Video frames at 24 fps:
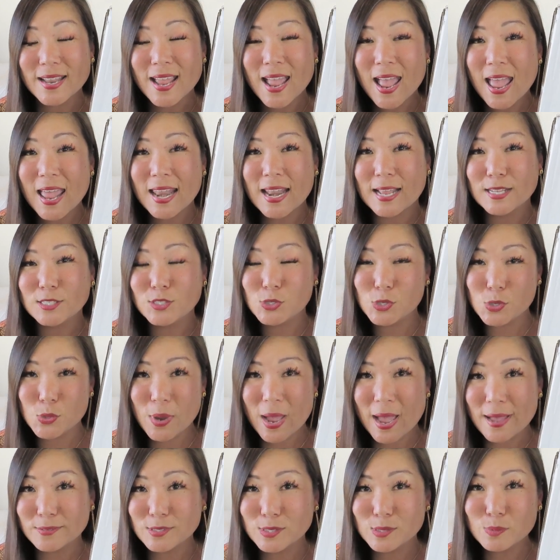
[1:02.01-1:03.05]
And I do
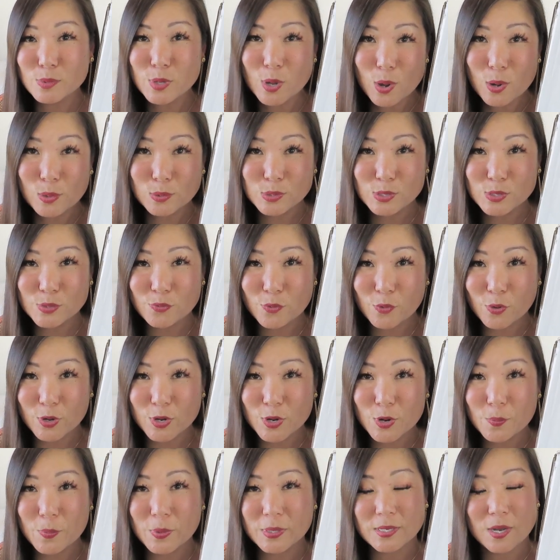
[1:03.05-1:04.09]
have some codes for
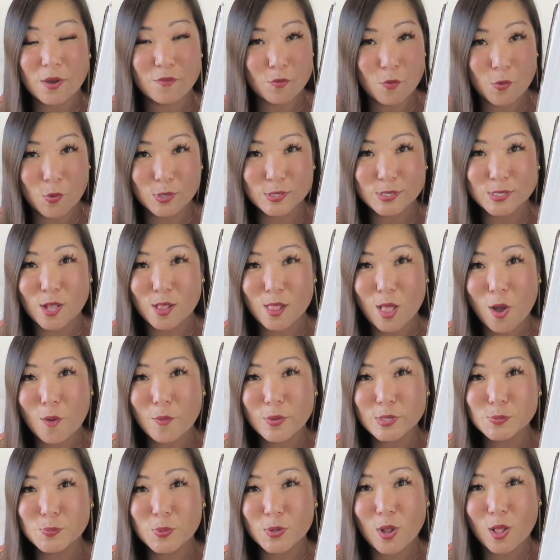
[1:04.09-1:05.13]
you, but of course, I'll
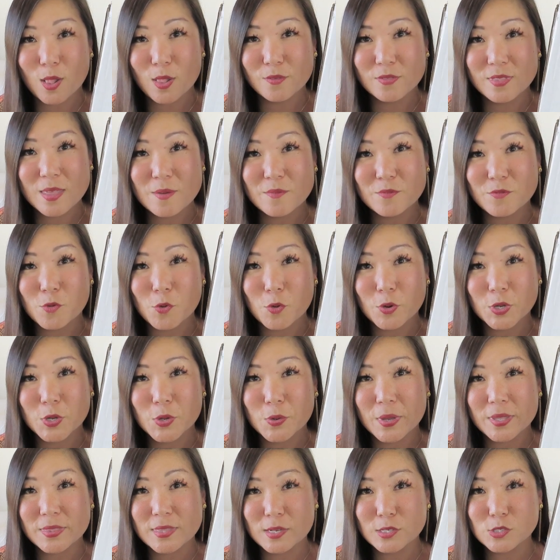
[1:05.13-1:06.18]
always put all of them for
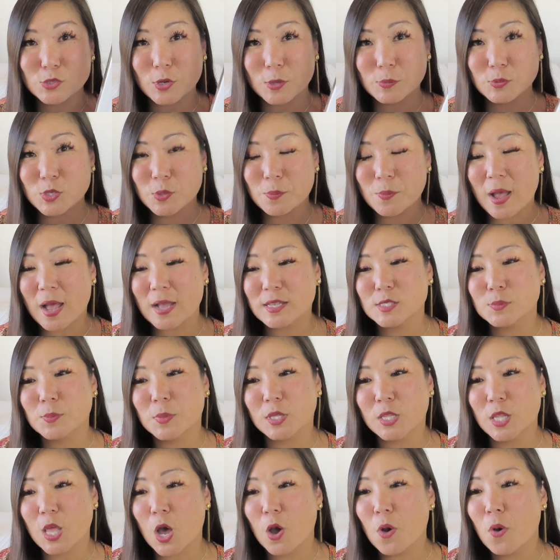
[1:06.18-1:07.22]
you in the description box below
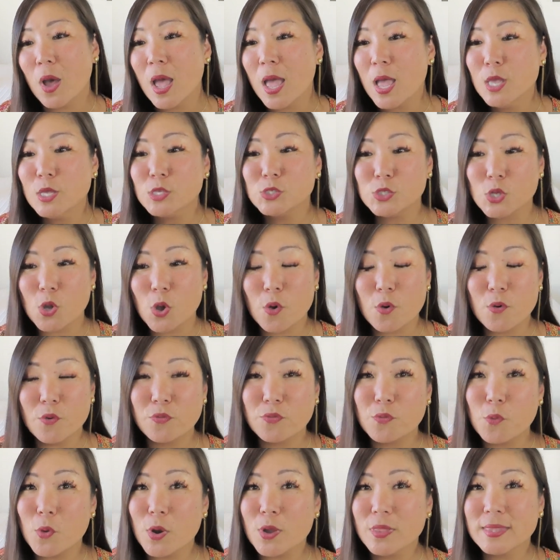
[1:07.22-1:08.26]
below. So
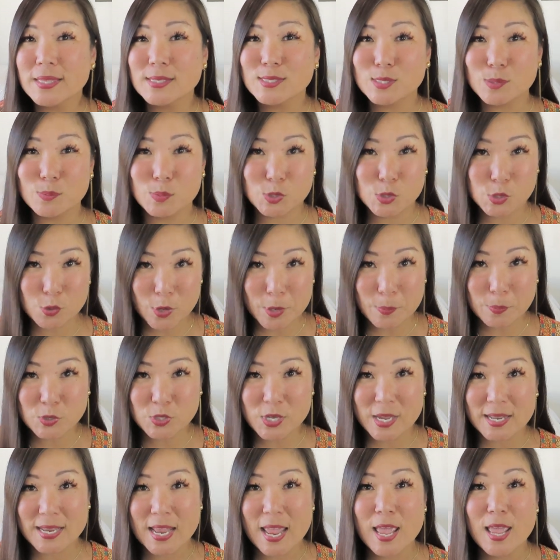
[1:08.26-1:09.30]
for the
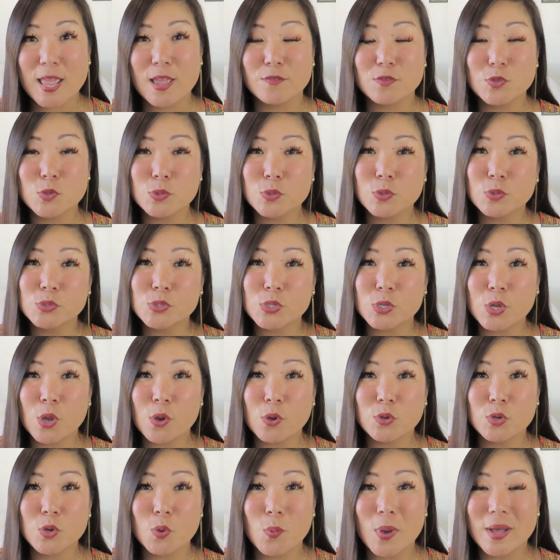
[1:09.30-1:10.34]
subscription, if you use the
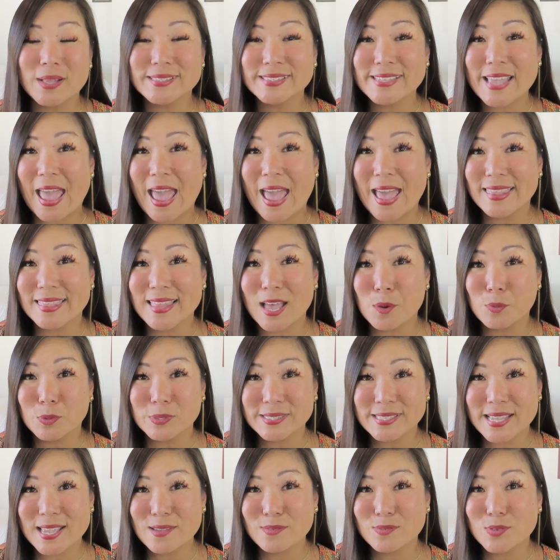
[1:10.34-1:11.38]
code Noel10, that will
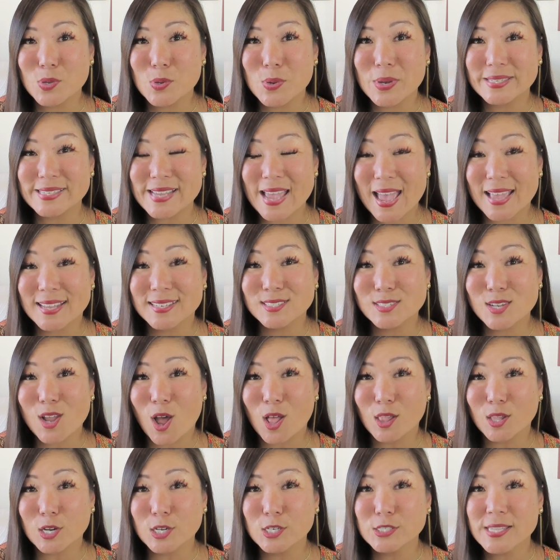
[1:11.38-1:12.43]
save you
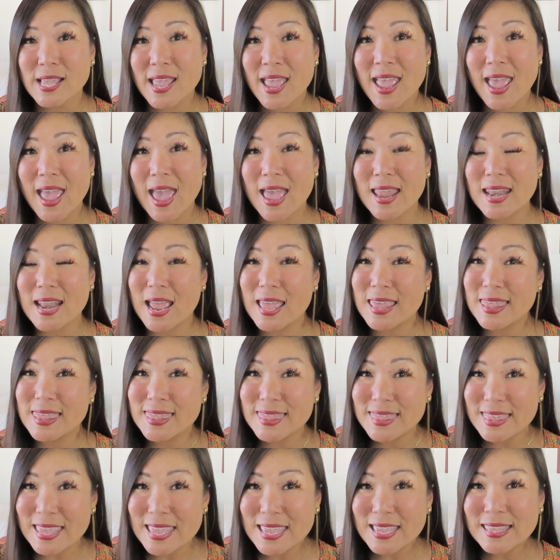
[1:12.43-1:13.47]
$10. And I
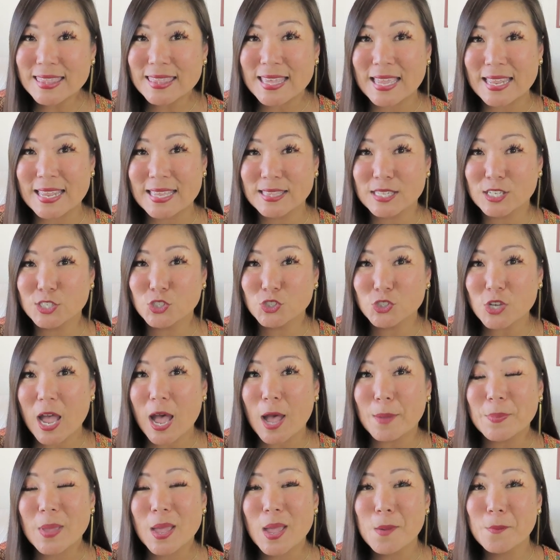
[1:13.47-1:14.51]
think that in the
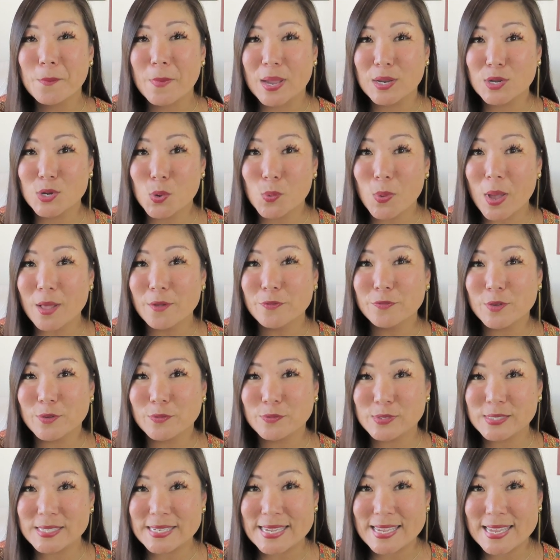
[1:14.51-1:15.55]
shop, my
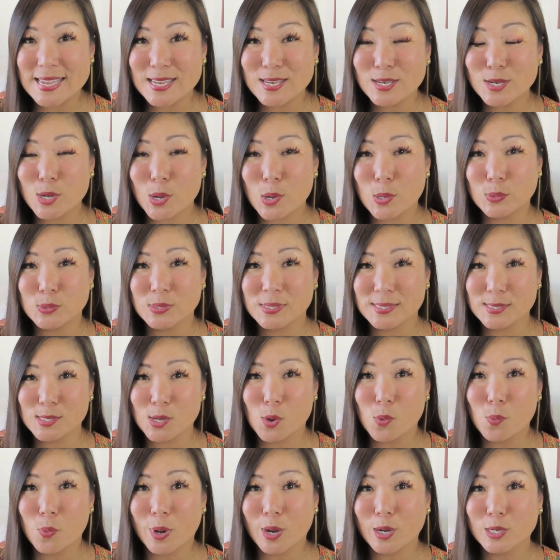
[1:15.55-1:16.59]
Noel15 code
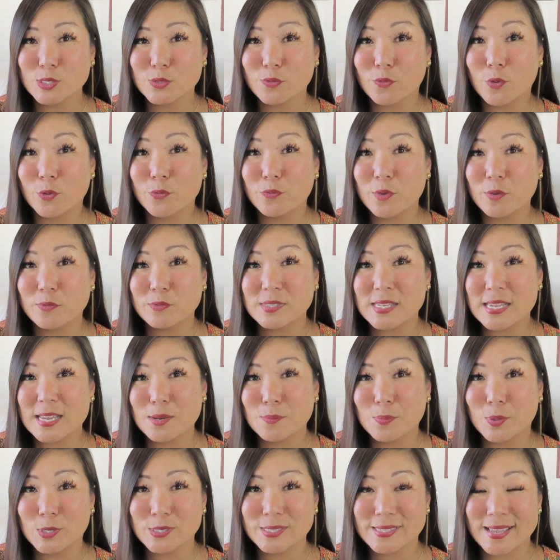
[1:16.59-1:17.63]
still works for
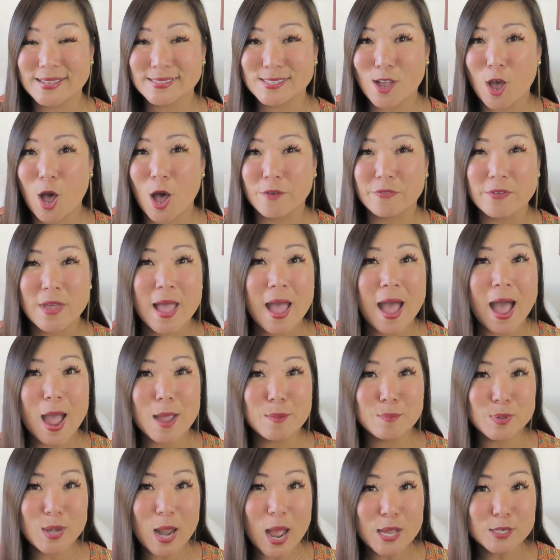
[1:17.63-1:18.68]
15% off.
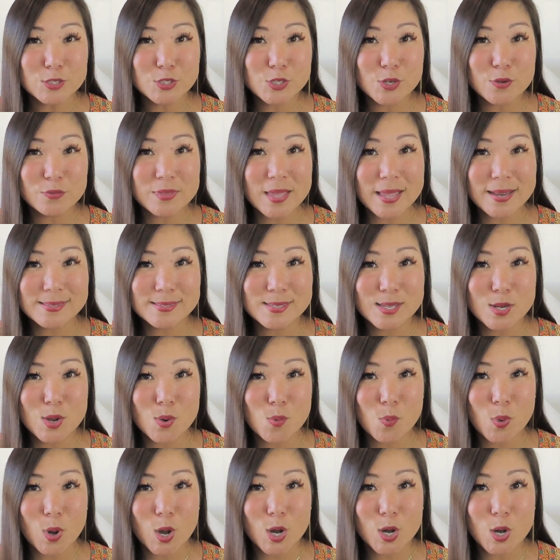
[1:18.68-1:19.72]
I'm not sure if that is gonna
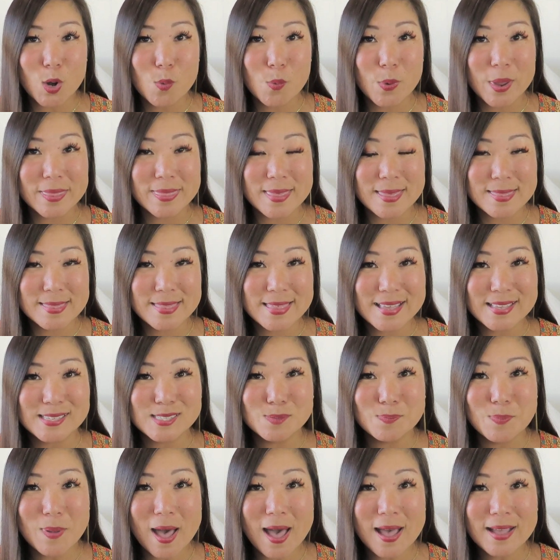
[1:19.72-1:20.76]
work with
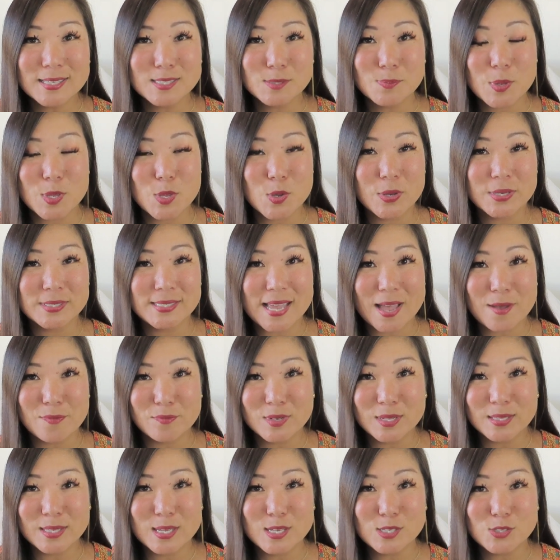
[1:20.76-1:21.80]
this box, but you could
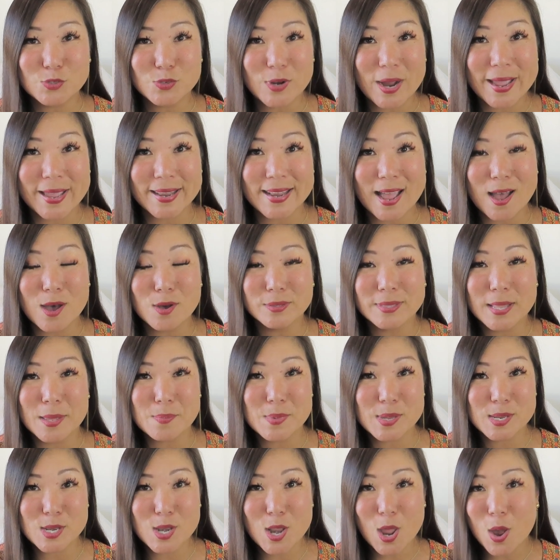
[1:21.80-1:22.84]
definitely try it out. Let
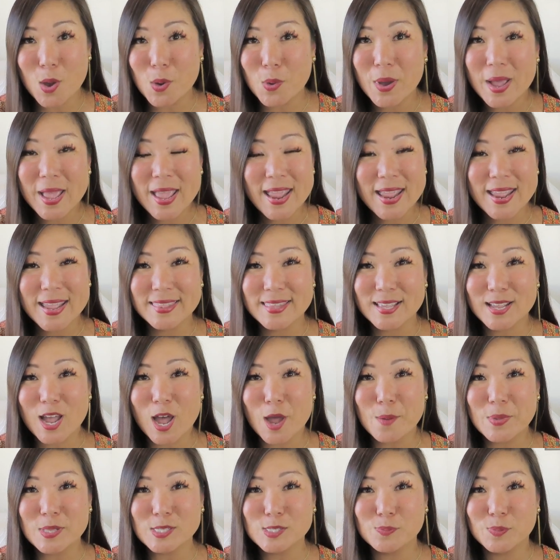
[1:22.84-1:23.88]
me know in the
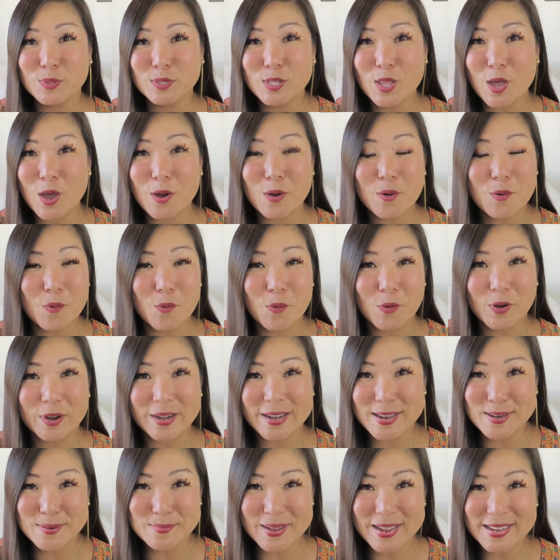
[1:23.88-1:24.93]
comments below or
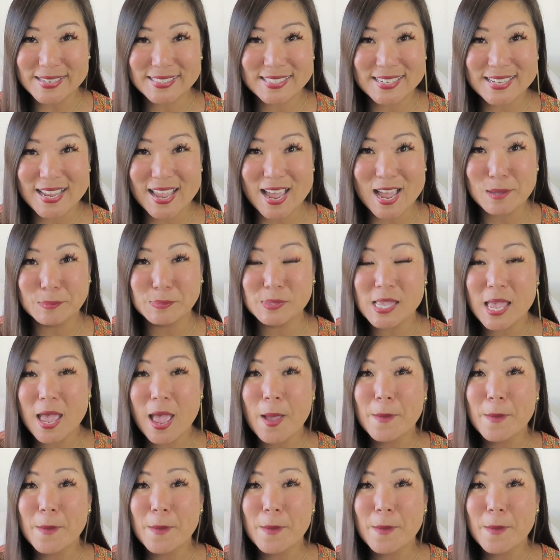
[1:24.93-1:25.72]
in my DMs.